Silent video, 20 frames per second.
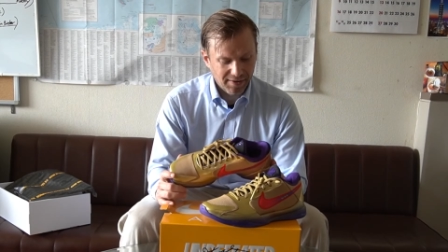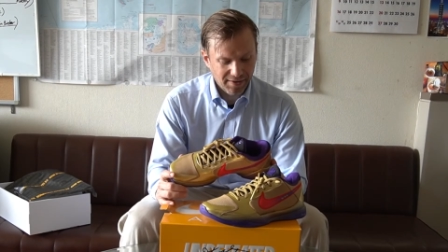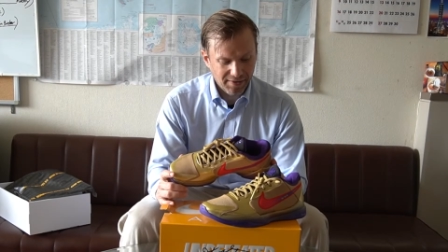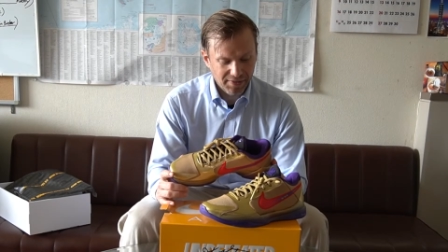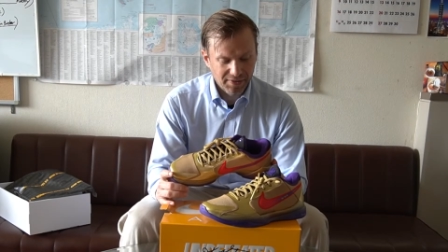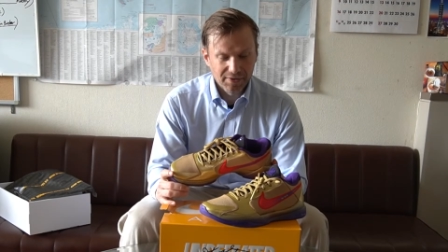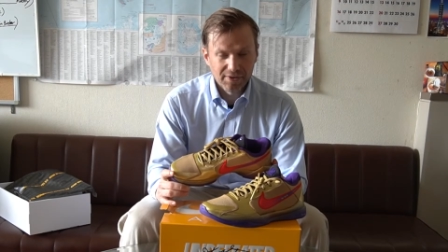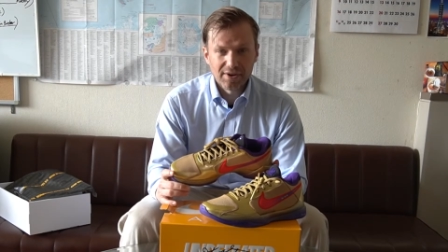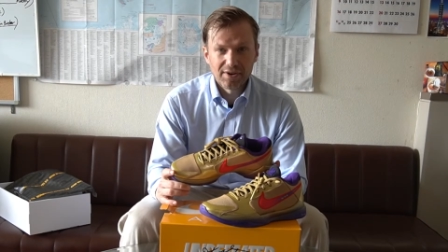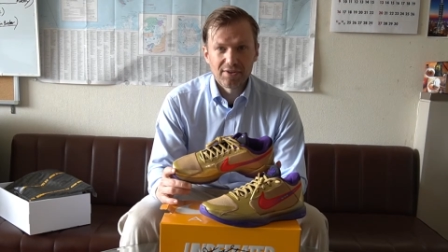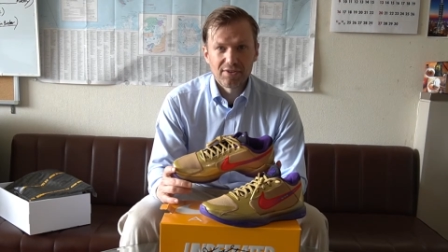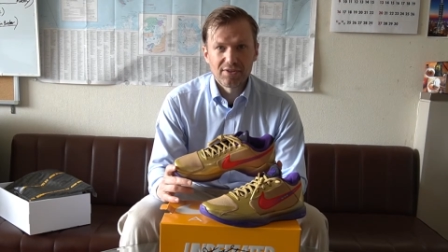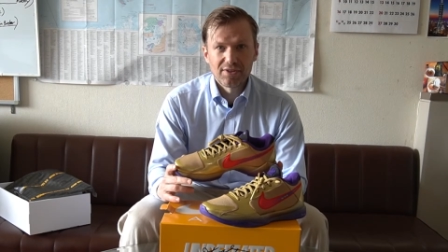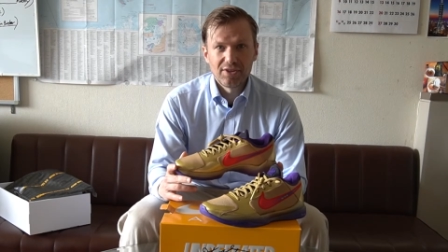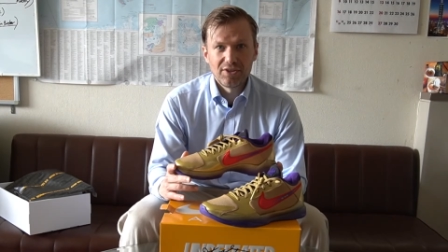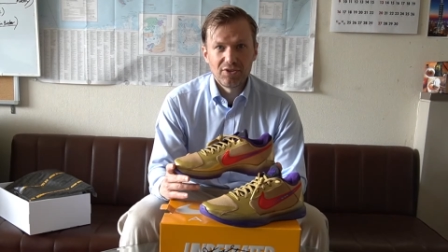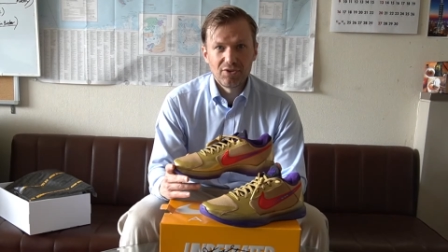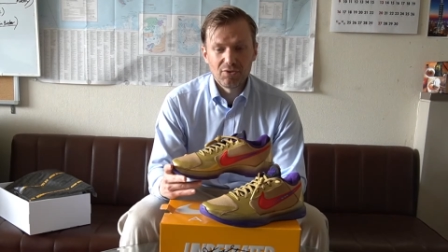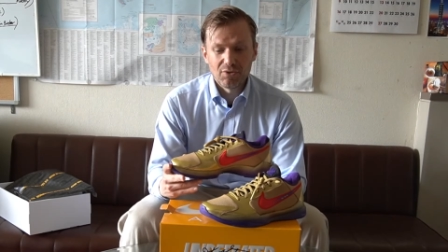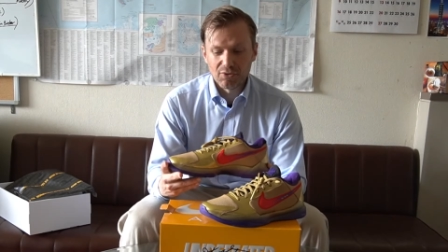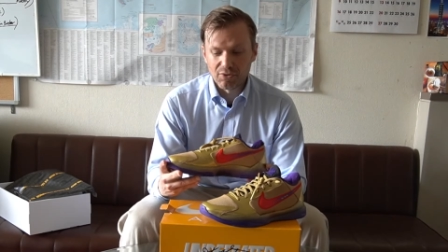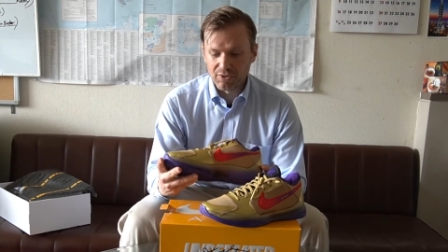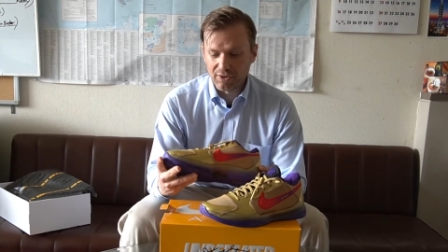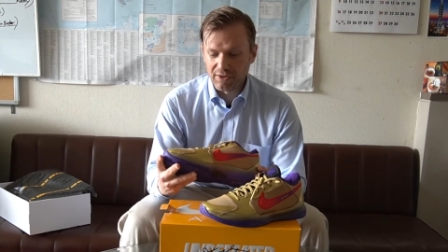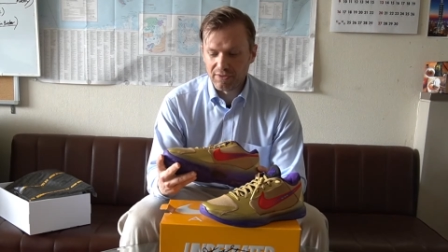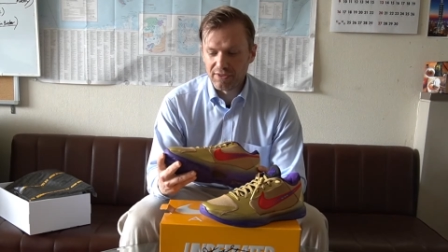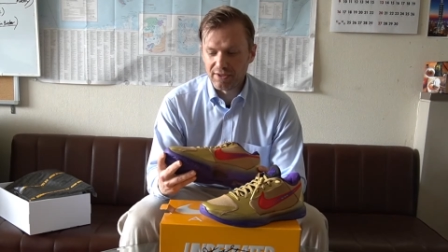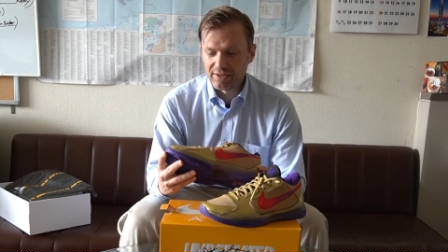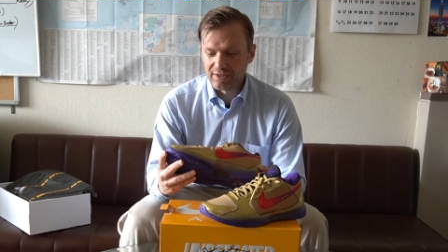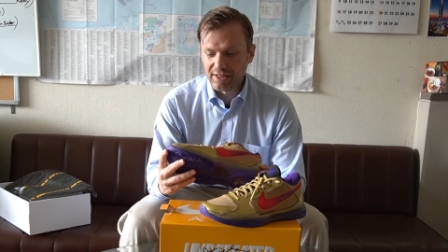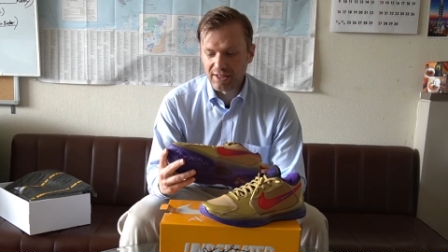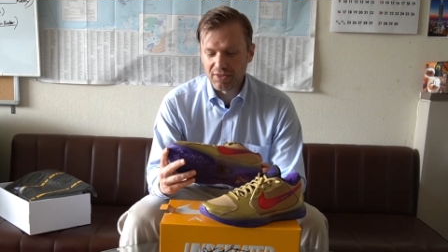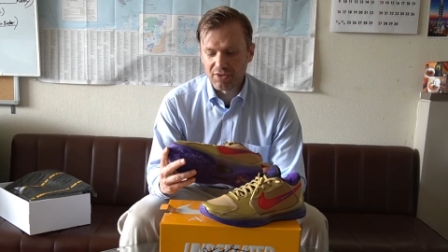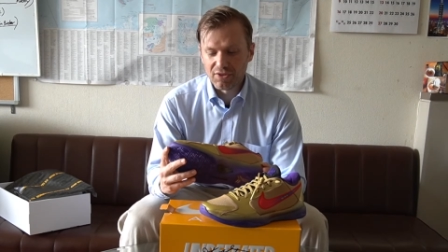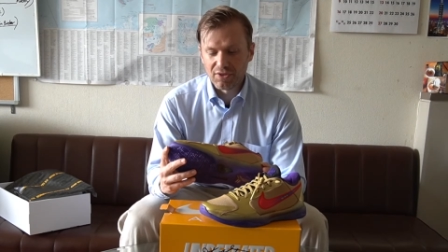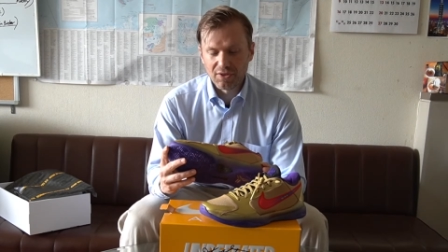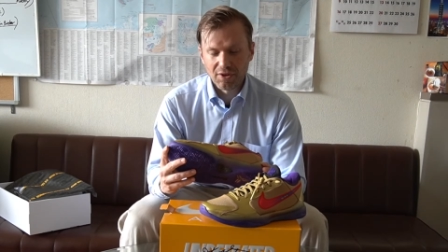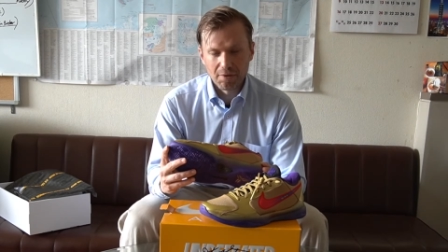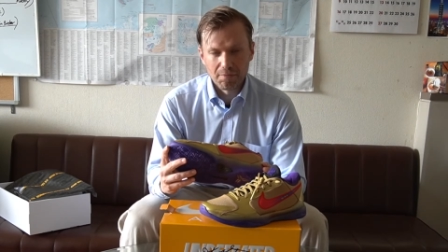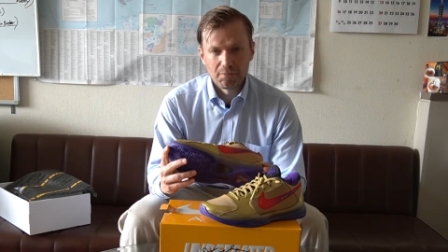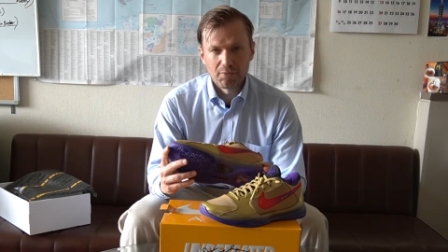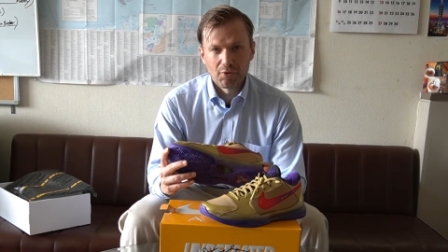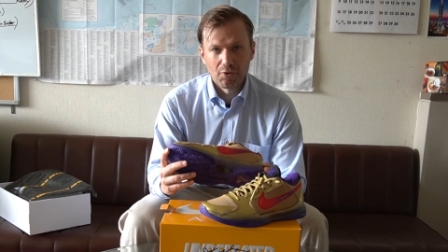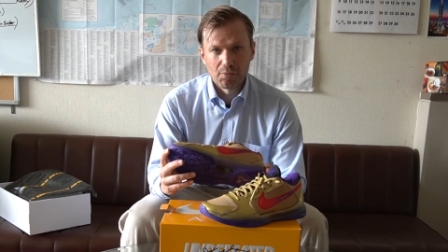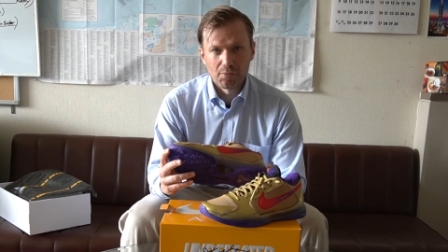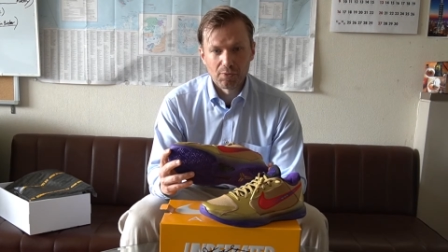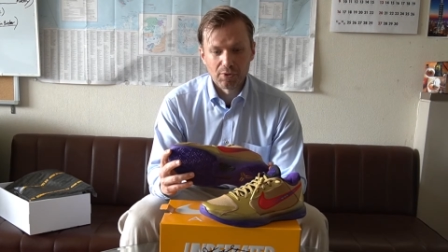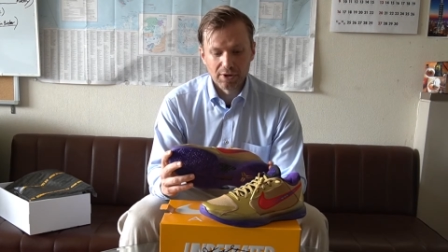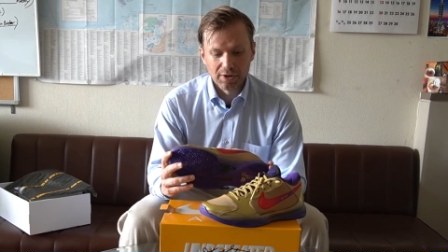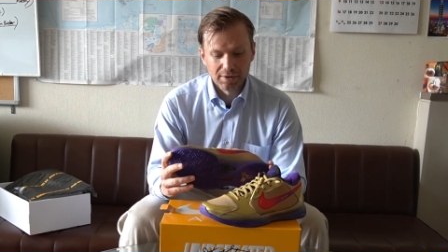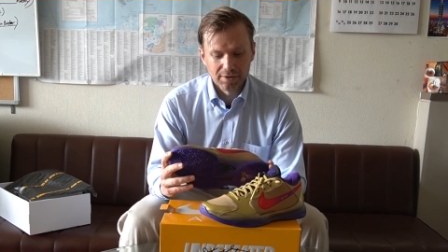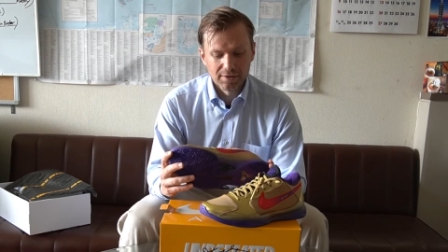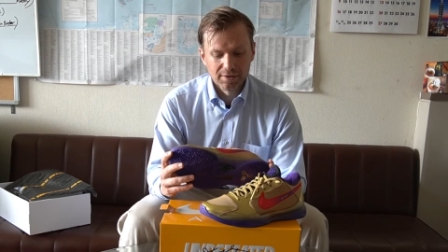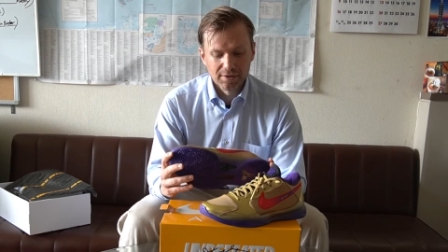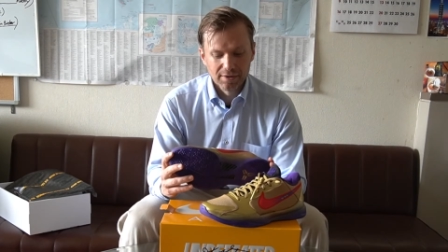they're gonna see use. I think that's appropriate.